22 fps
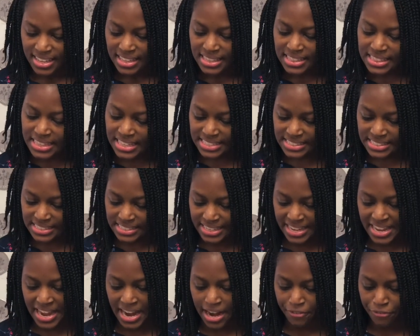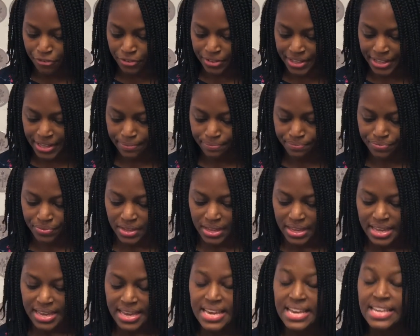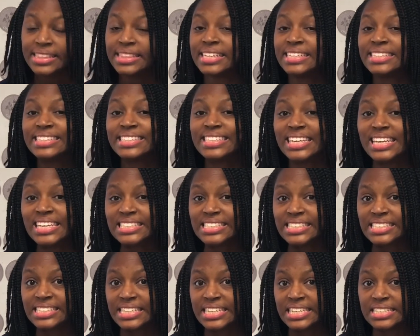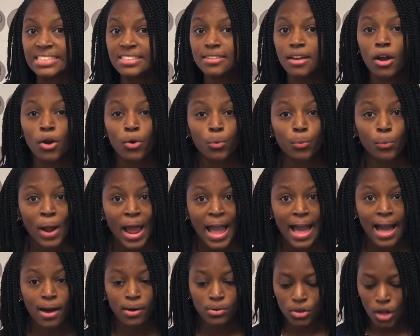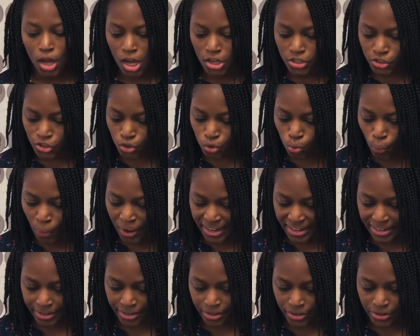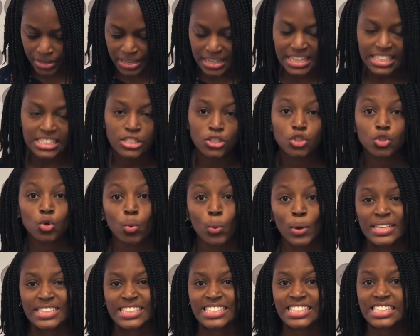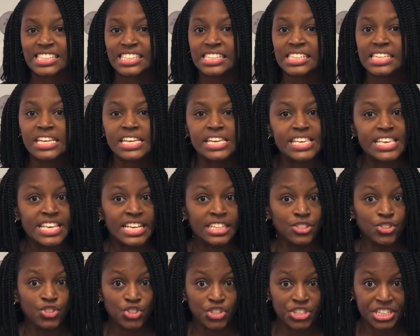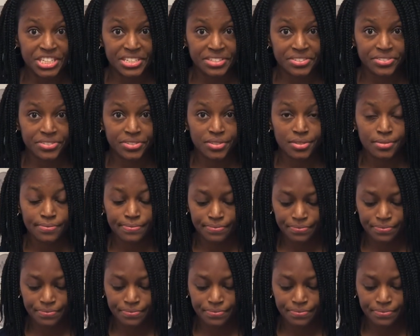Listen carefully. The distance around a square is 20 inches.